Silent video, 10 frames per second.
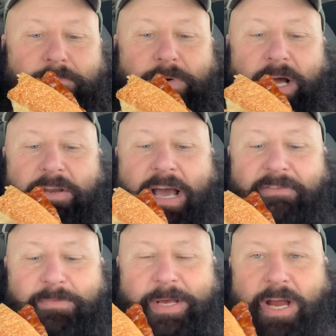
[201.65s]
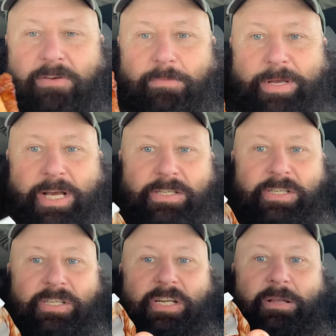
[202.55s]
But you have to be careful because
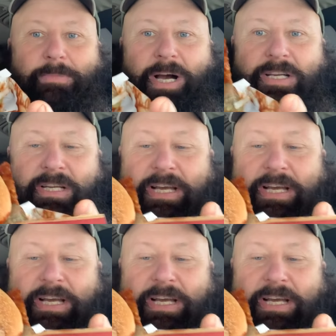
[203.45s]
you see the box,